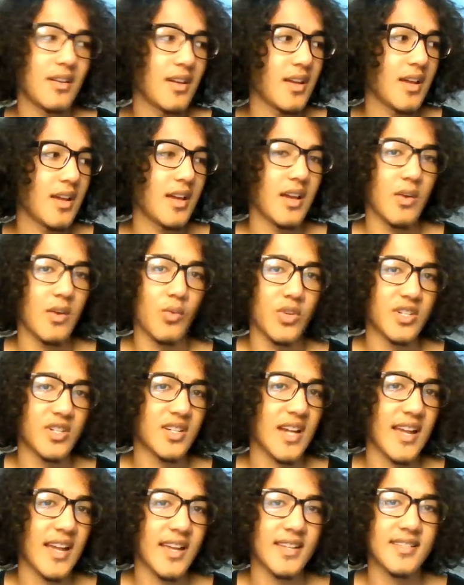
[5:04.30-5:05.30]
which
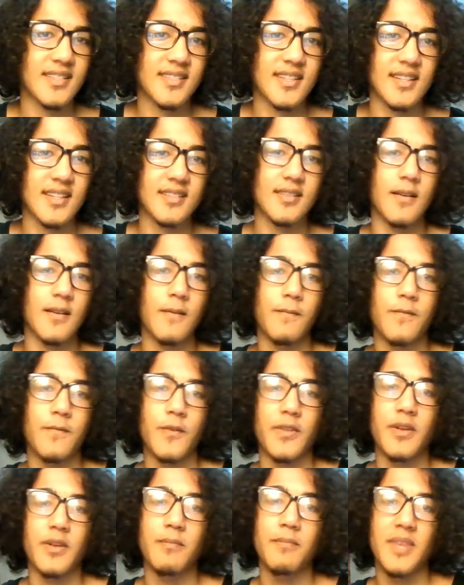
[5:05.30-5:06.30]
I guess sets up for
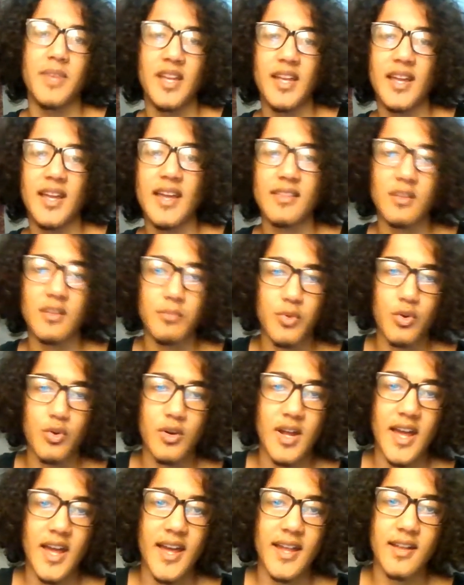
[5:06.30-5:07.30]
them being at the Boar
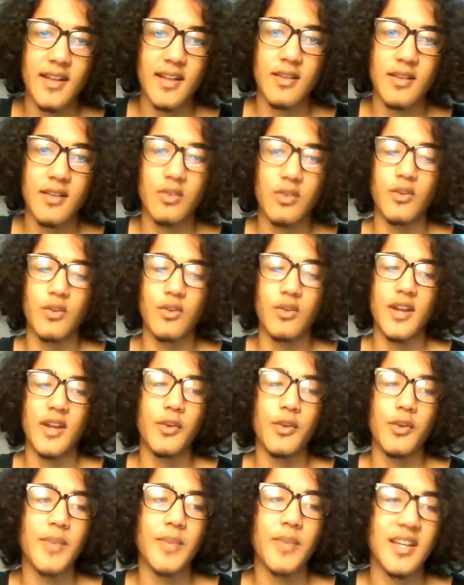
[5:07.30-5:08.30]
Hat grand
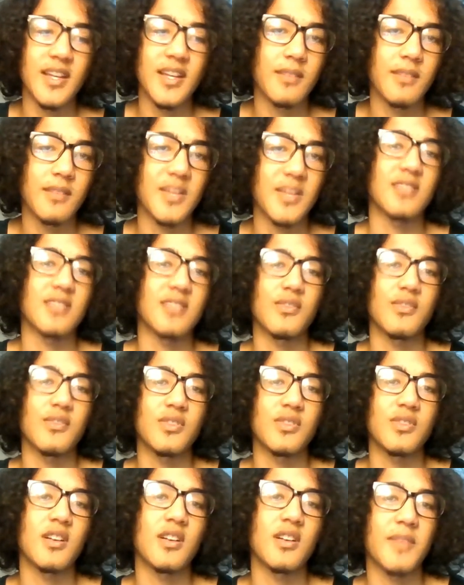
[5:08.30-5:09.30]
opening because they were
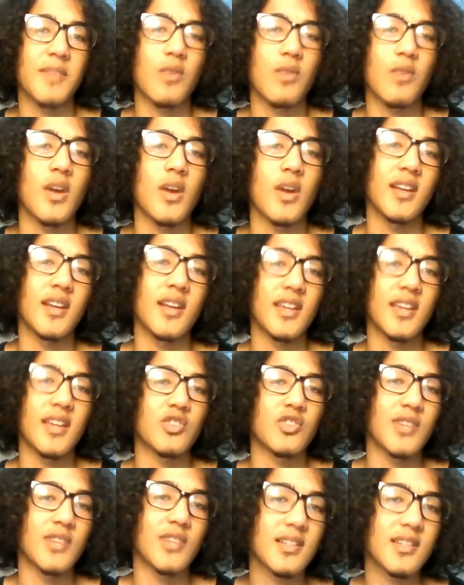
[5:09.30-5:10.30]
talking about wanting to get
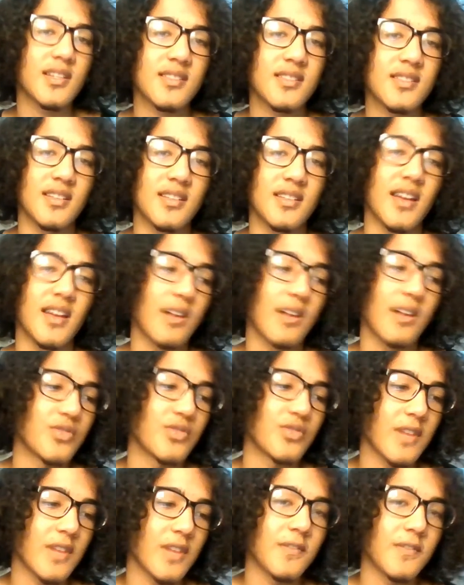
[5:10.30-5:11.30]
drinks and how
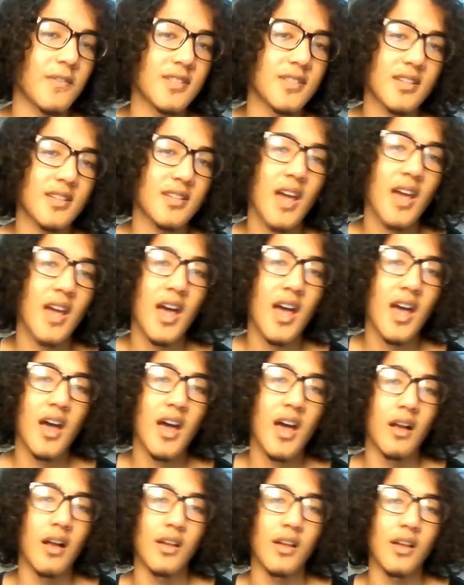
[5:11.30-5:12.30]
Dreyfus
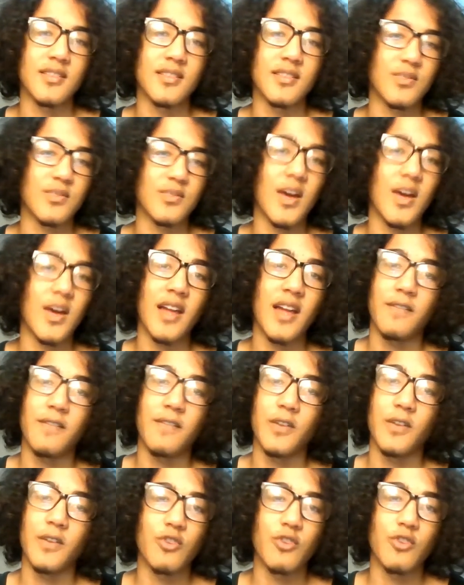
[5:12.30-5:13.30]
lost his wife and
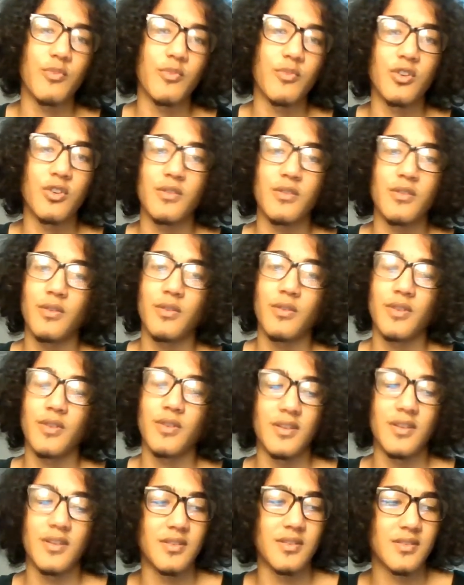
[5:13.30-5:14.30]
Grimmer
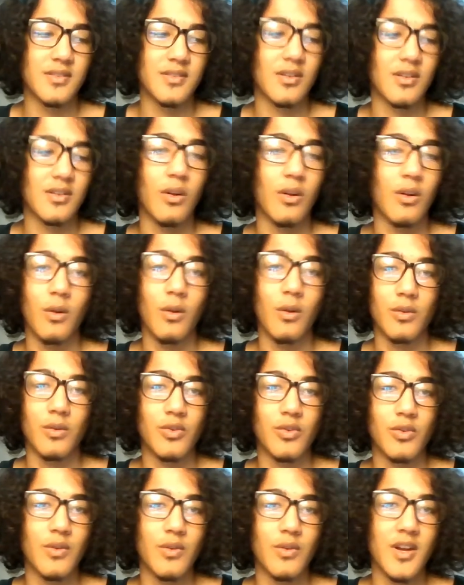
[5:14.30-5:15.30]
is all
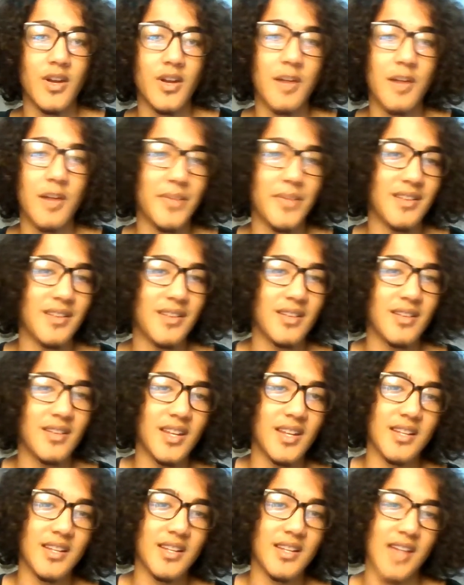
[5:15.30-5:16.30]
grown up and he
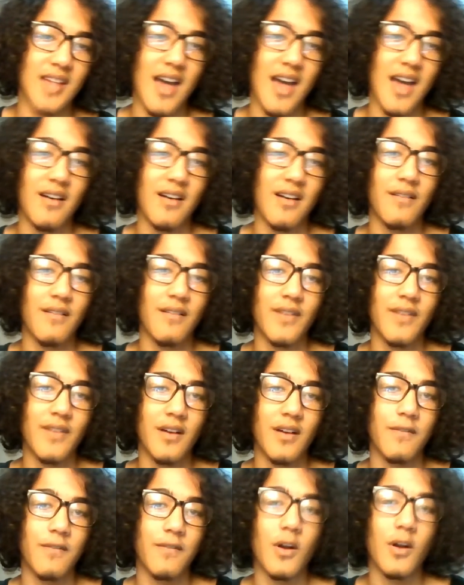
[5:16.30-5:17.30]
doesn't have
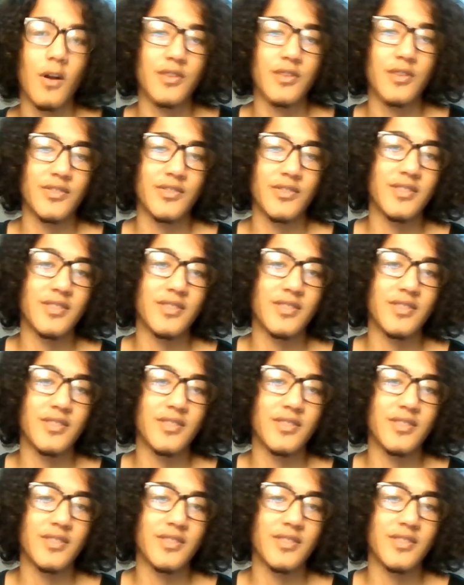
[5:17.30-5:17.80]
Fraudrin